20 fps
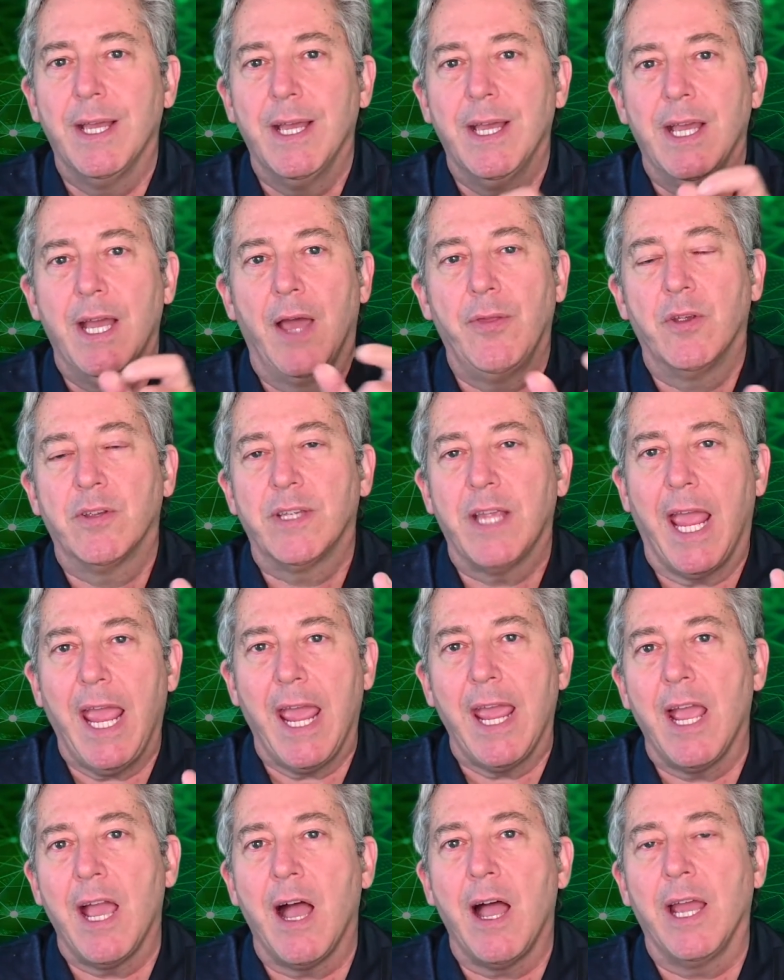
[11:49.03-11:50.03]
And there's
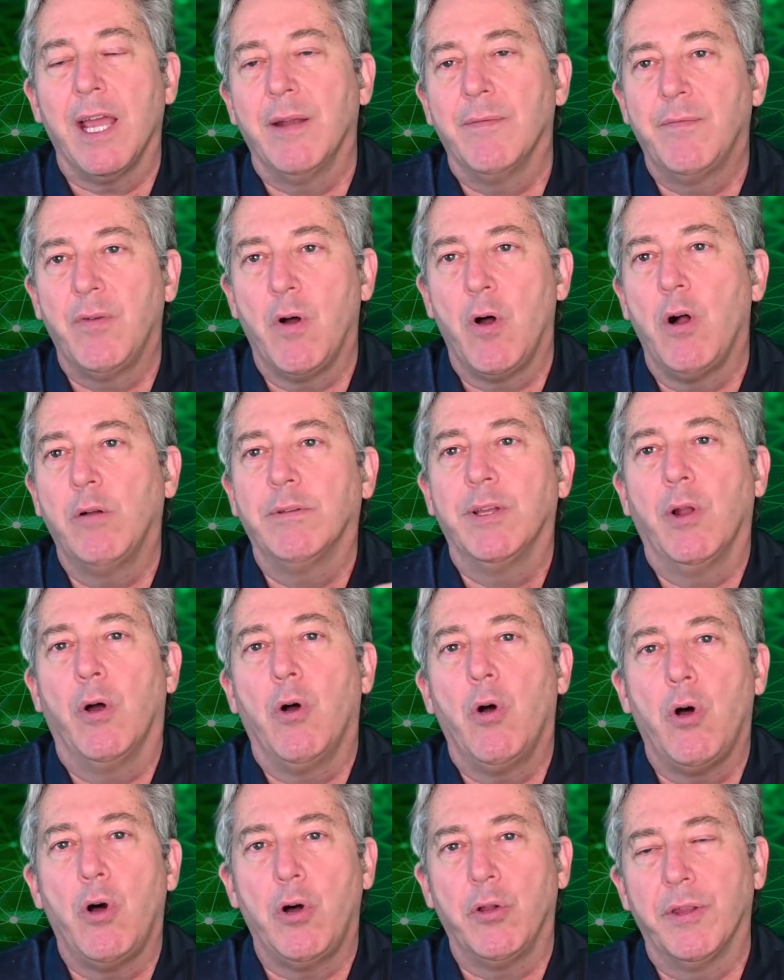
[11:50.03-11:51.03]
AI involved in
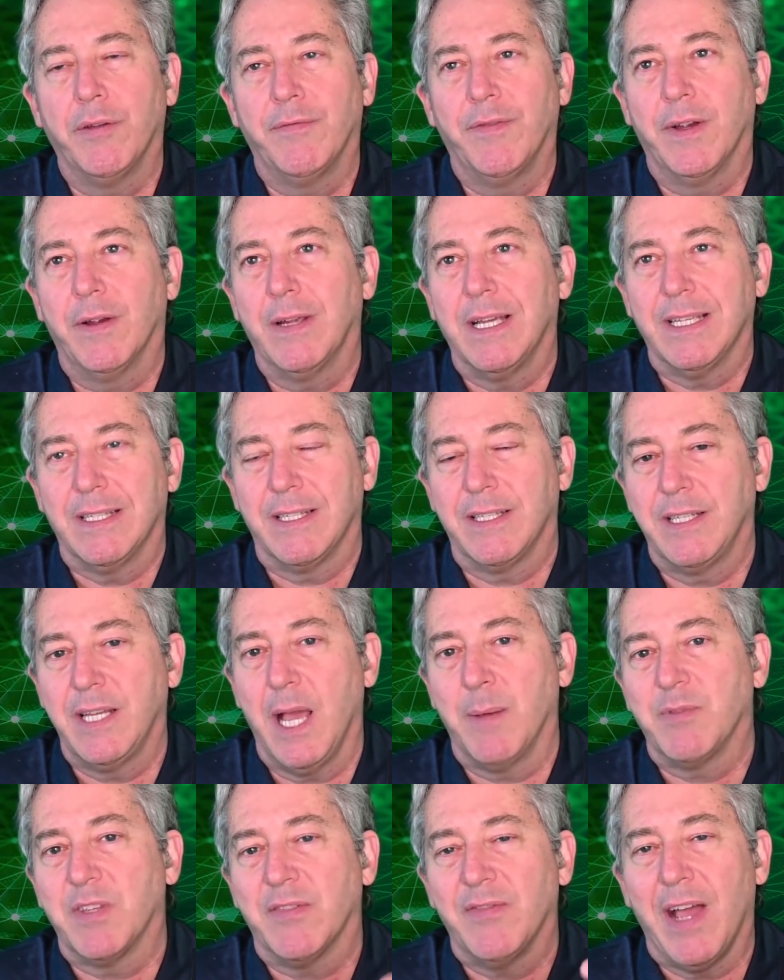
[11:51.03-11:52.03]
all the various
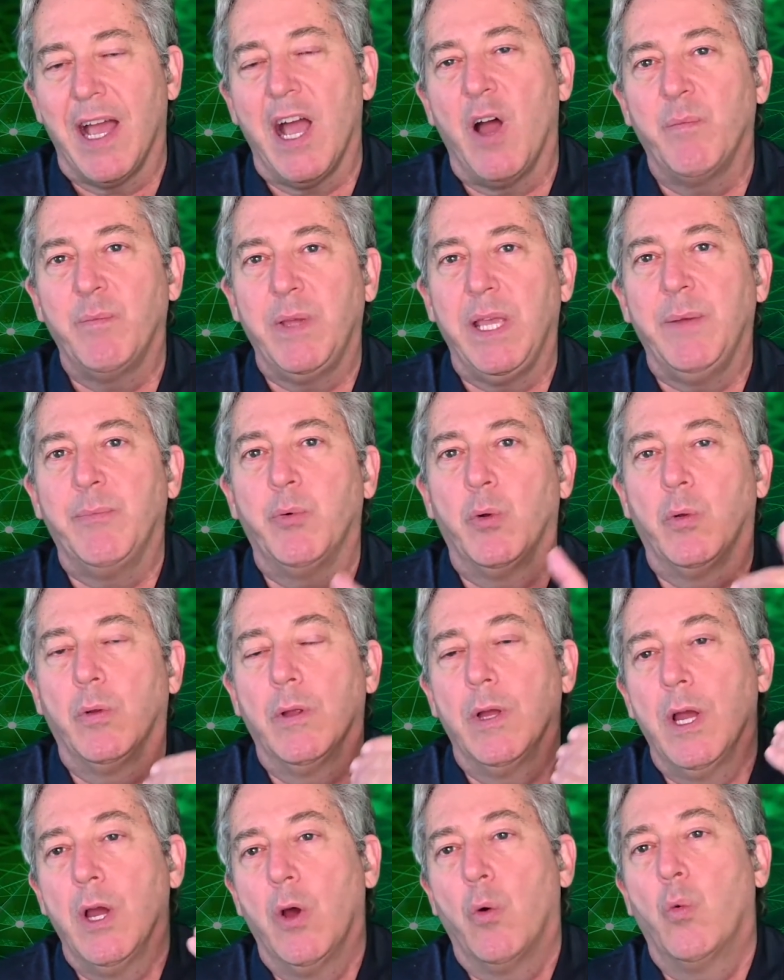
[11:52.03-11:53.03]
steps of how people
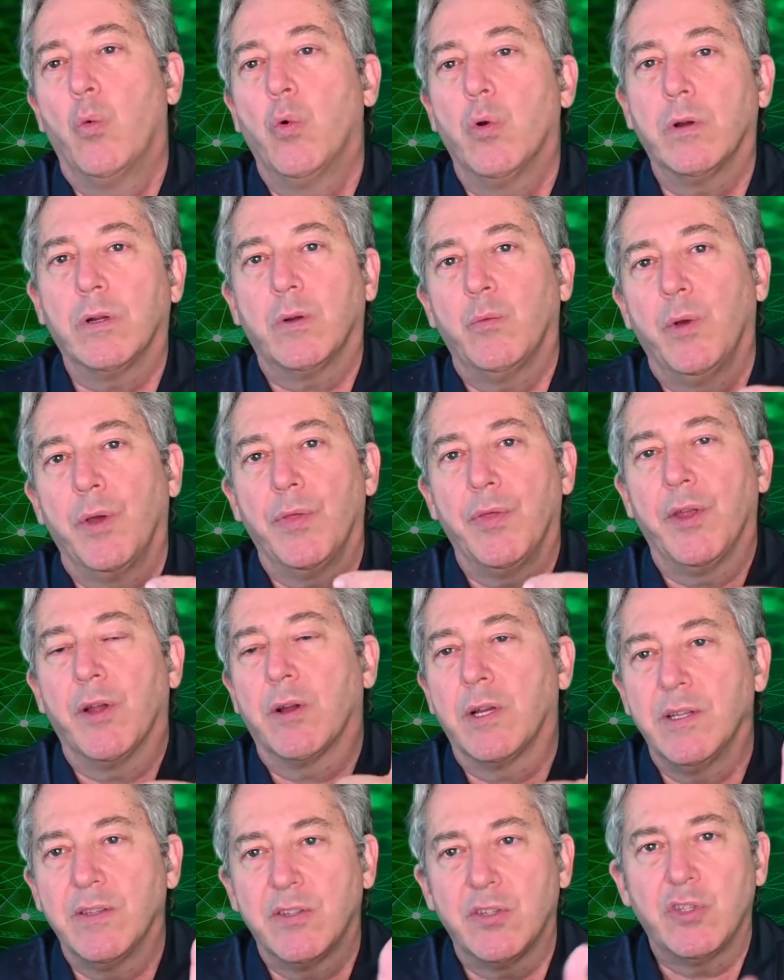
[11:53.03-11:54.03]
work with their
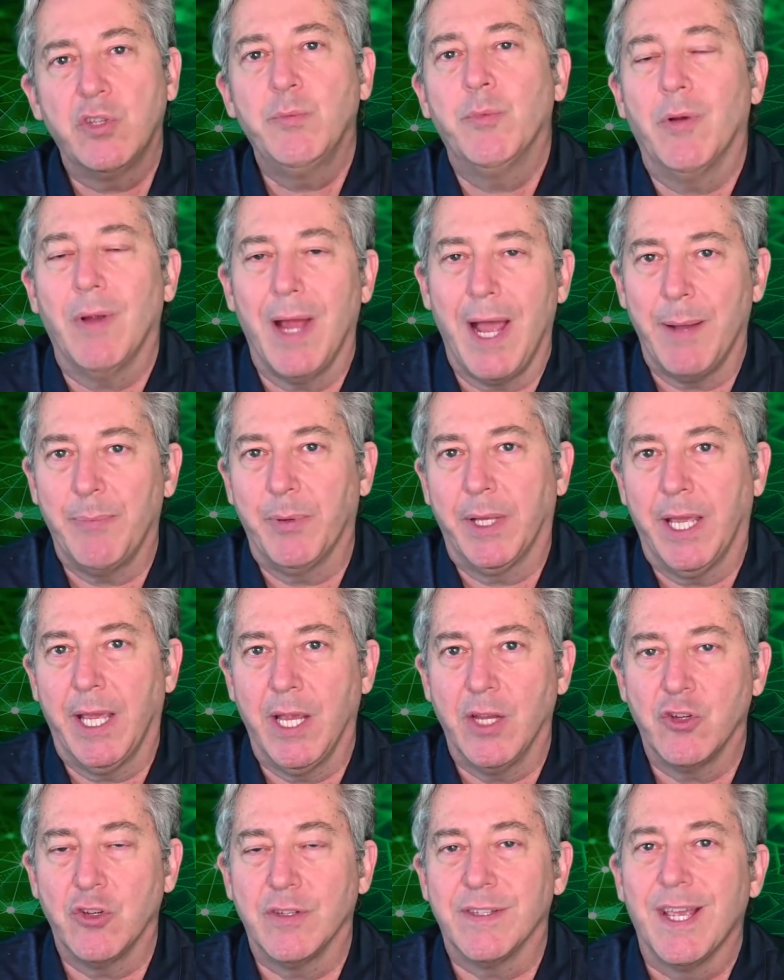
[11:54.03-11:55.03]
consumer
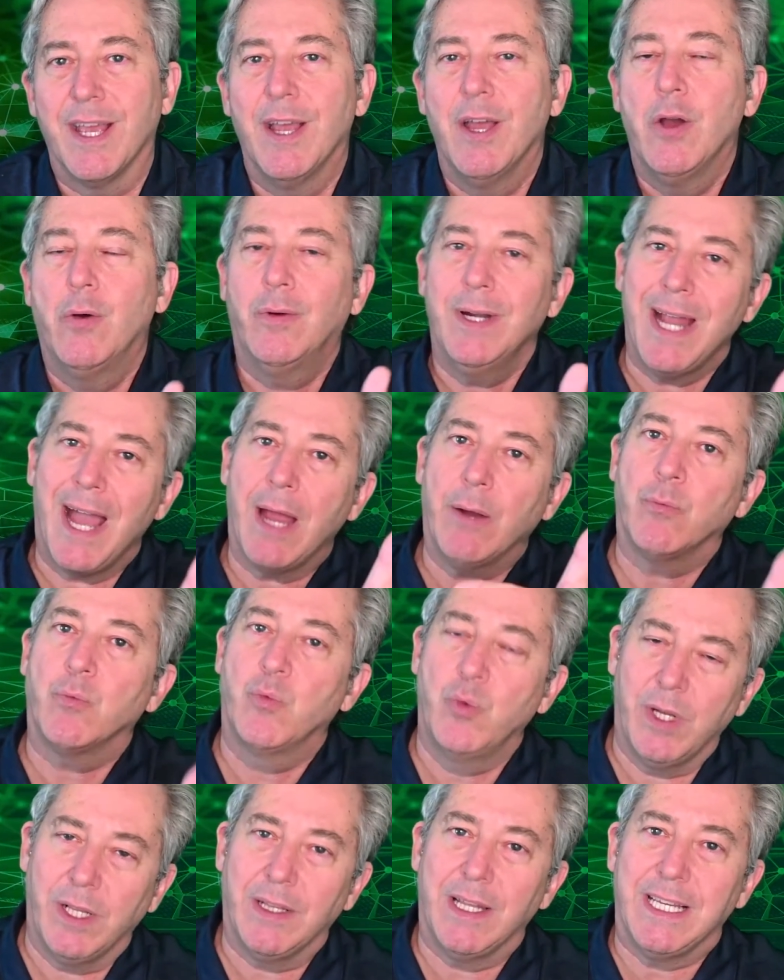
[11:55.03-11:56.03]
applications. We're not
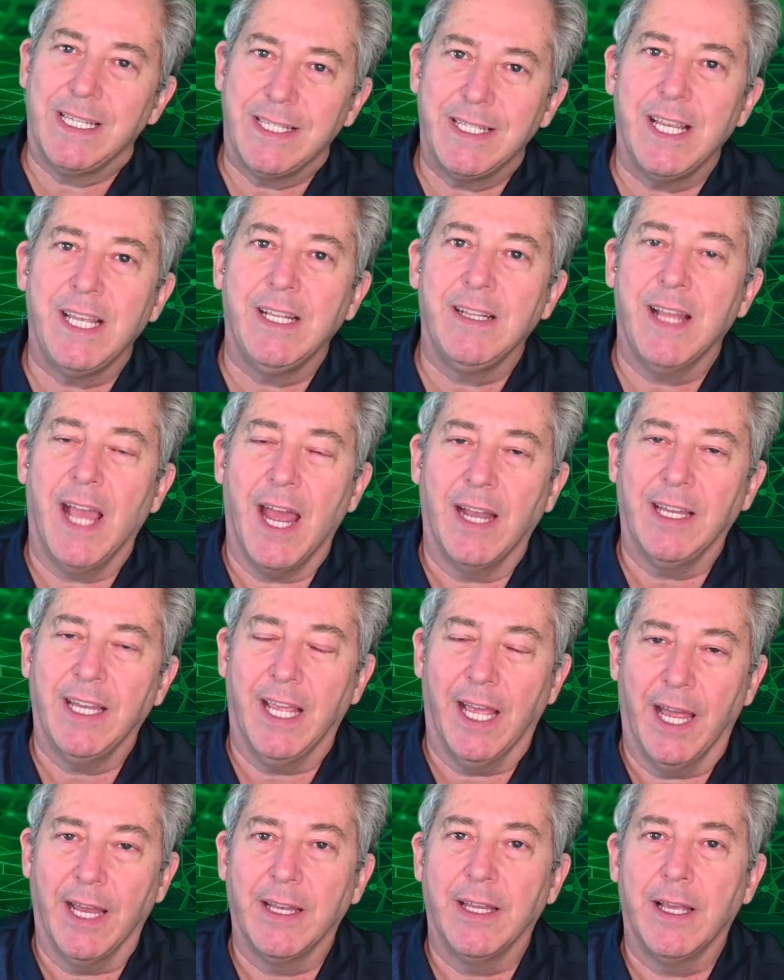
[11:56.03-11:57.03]
really seeing that
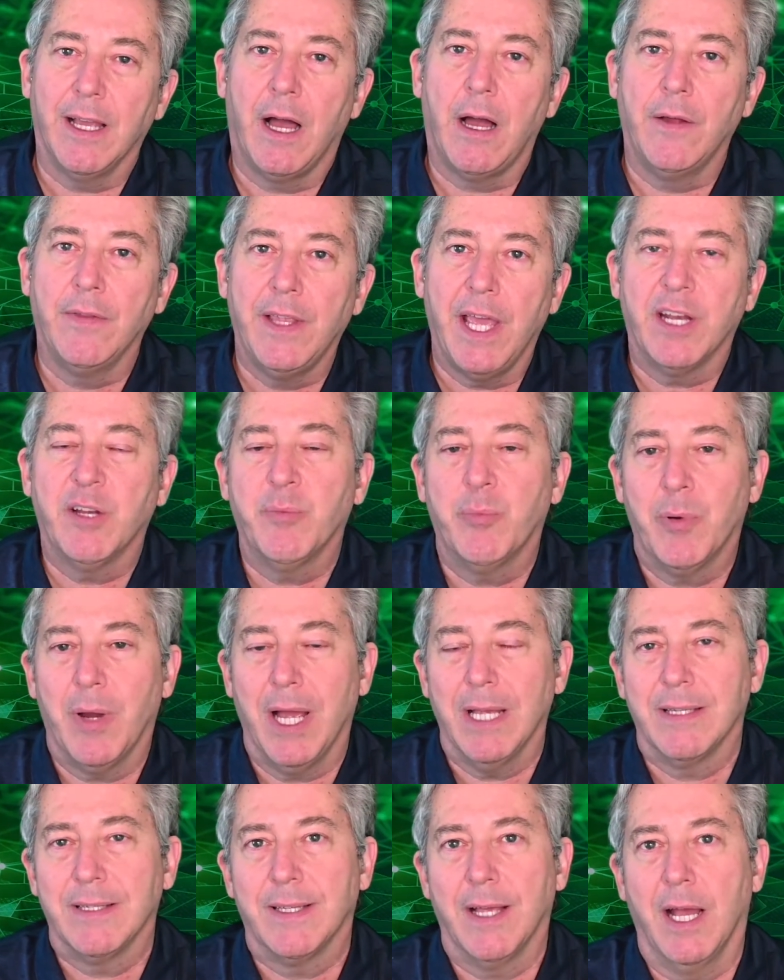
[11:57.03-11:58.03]
yet on the
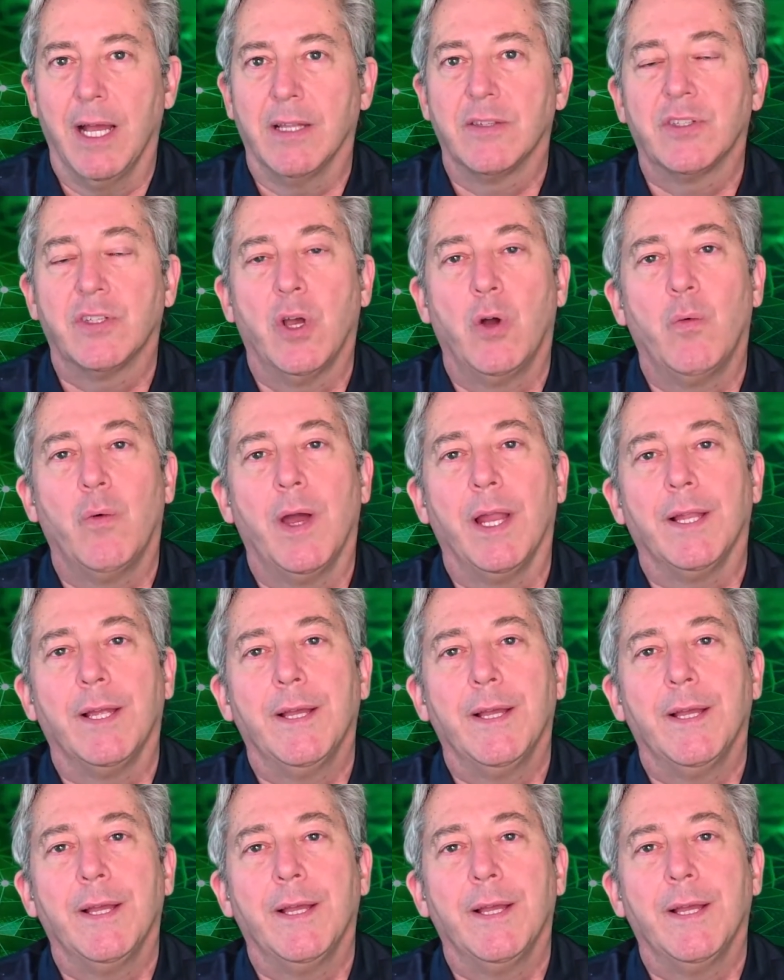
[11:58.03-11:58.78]
enterprise side. So what